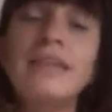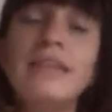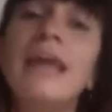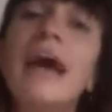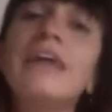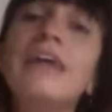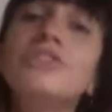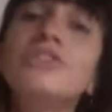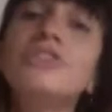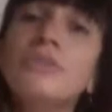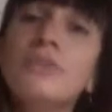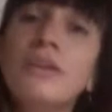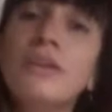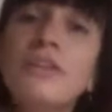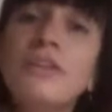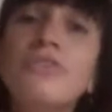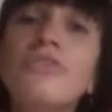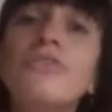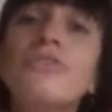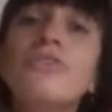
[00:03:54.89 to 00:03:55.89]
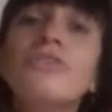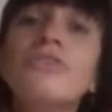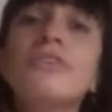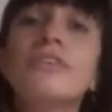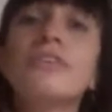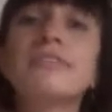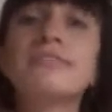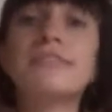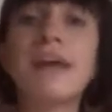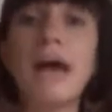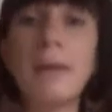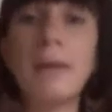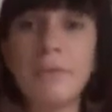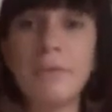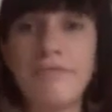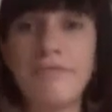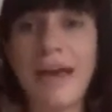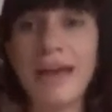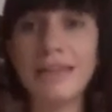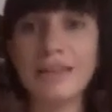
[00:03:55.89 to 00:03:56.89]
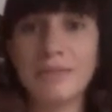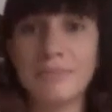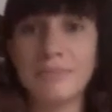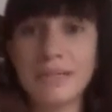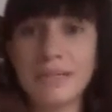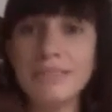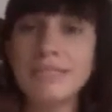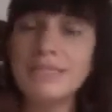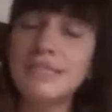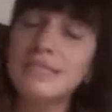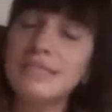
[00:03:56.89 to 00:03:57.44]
naturally through this type of element.